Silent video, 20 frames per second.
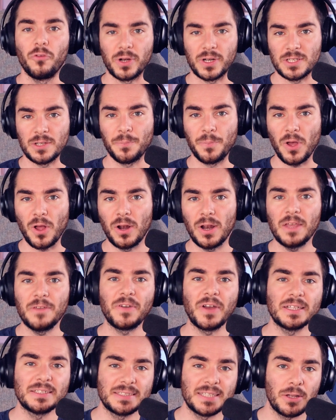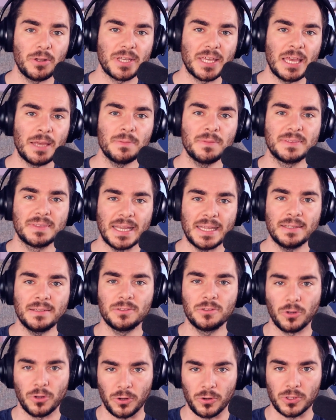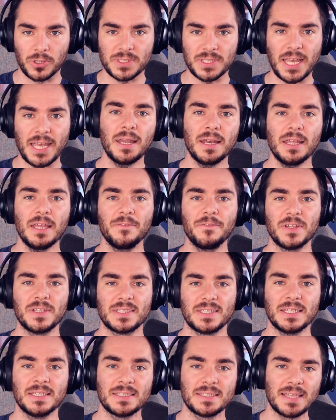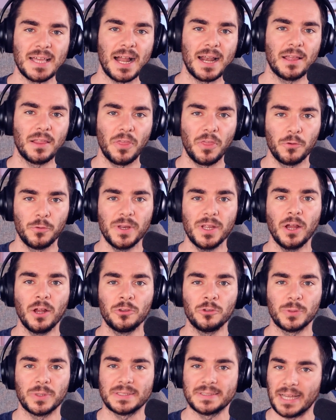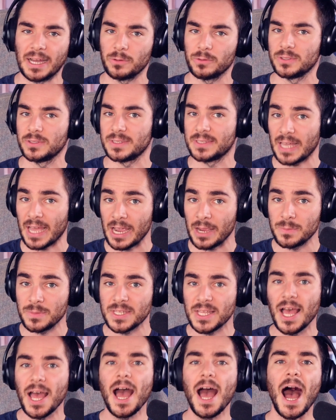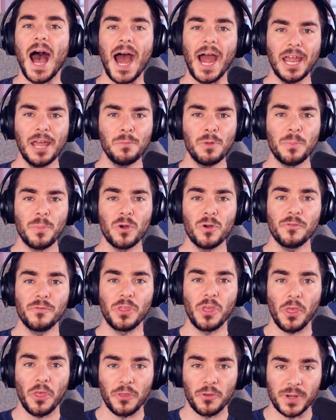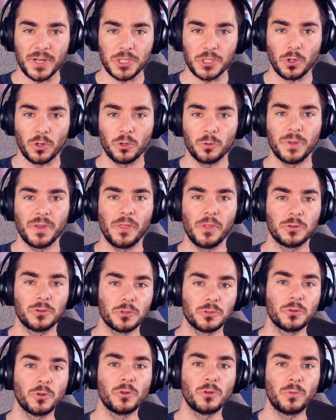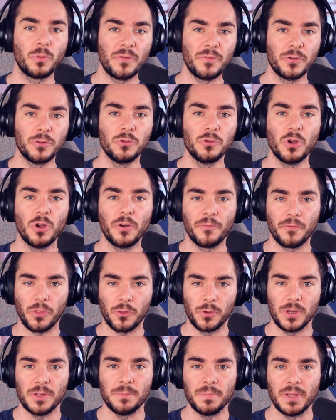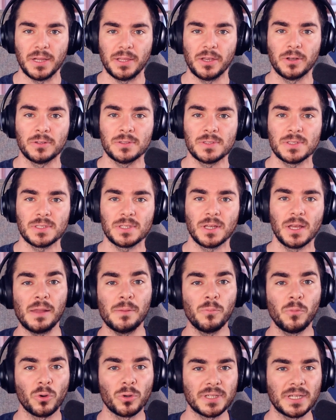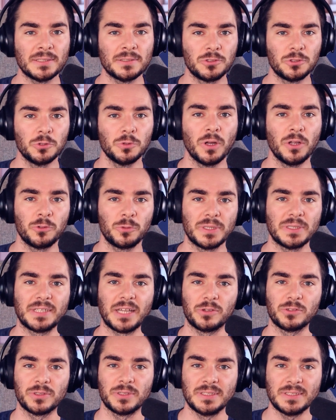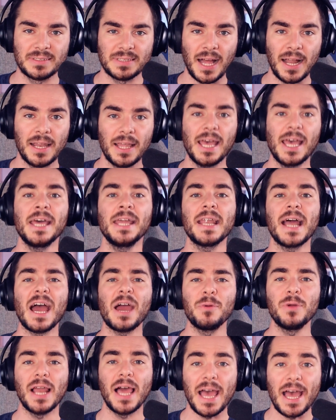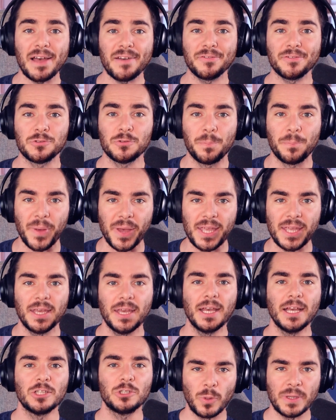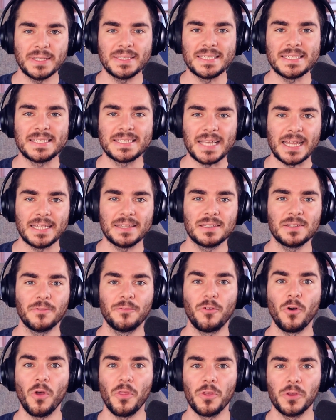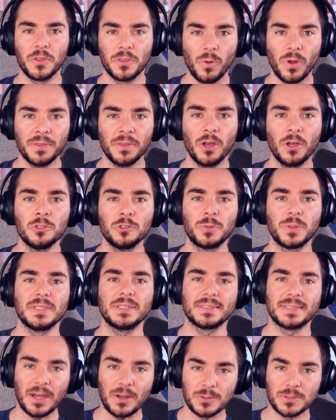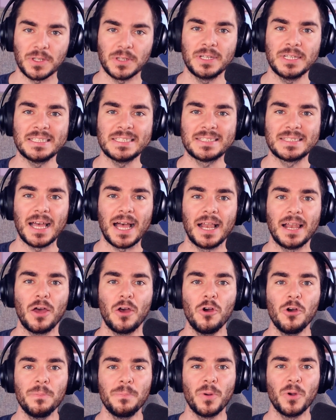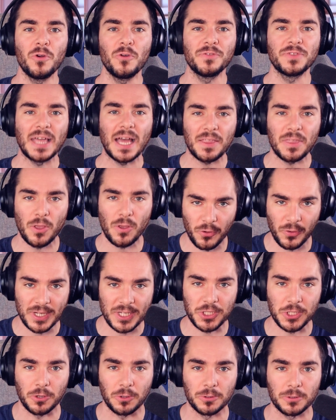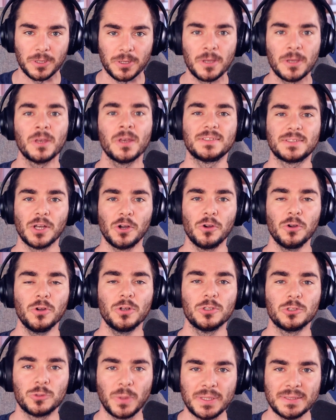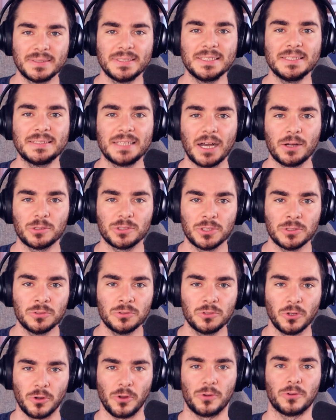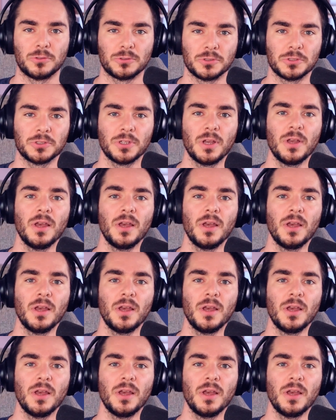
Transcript: For example, if I sell a game $10 and if it's installed 300,000 times, I am above the threshold with a total revenue of 3 millions and more than 200,000 install and I will have to pay 20 cent for the 100,000 install above that threshold, so $20,000.